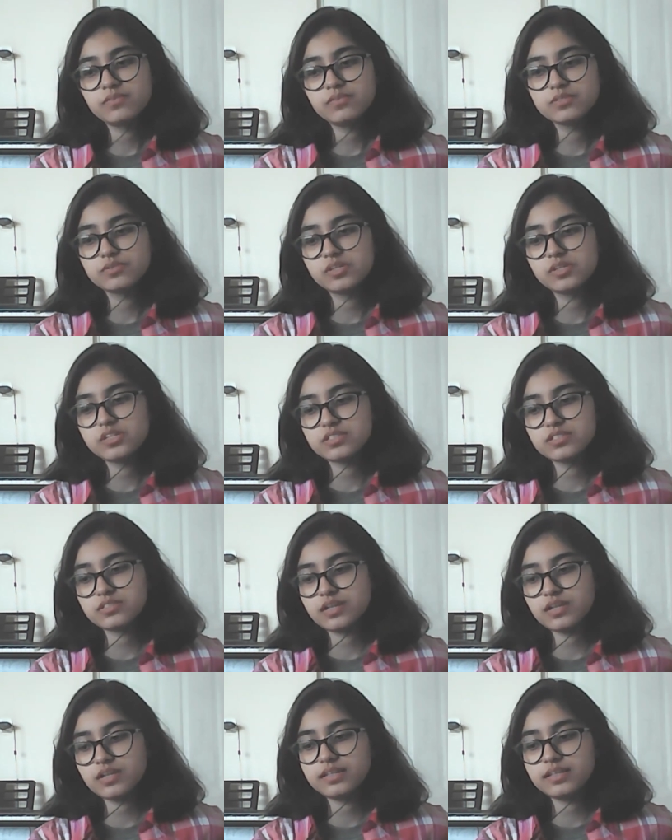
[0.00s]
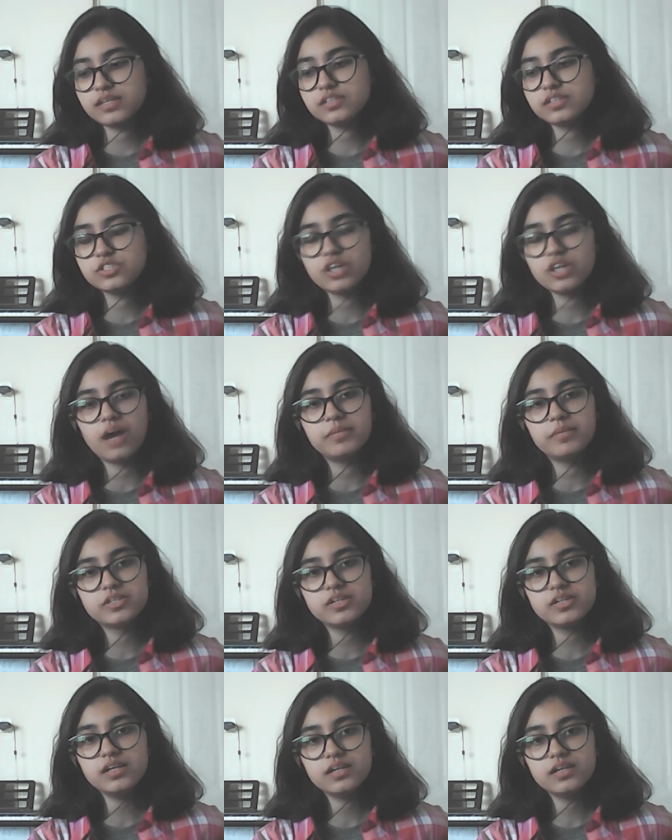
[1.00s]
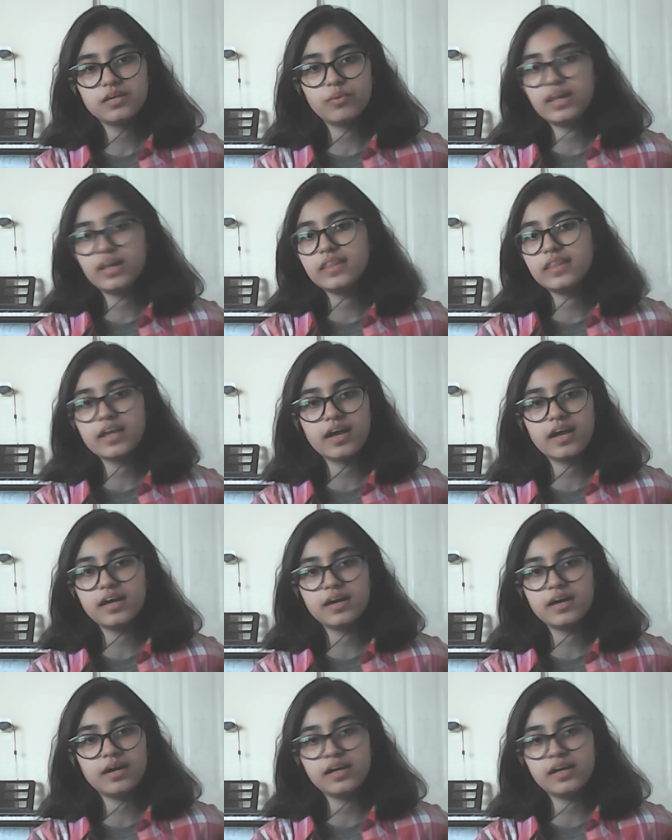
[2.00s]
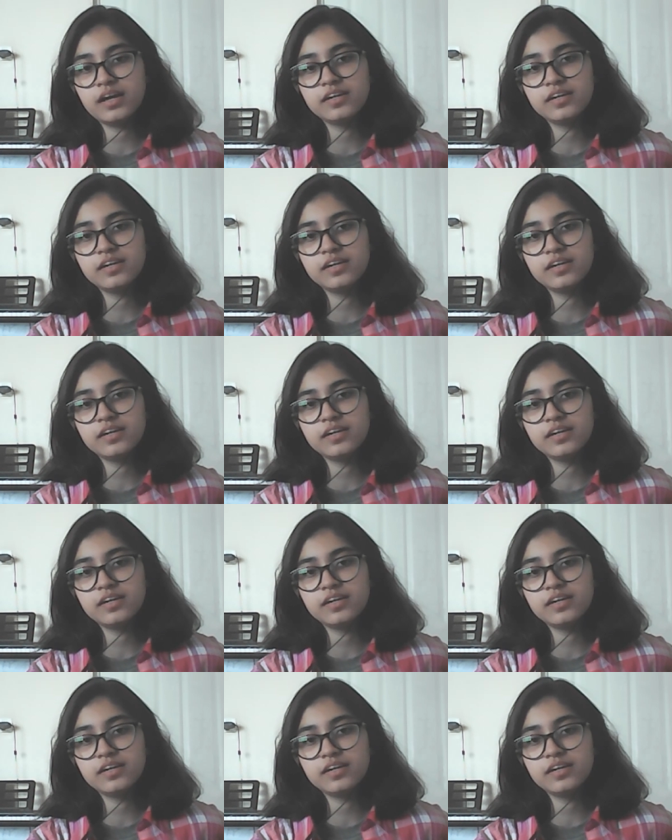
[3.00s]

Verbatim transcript: which was i think geometry one thing i i,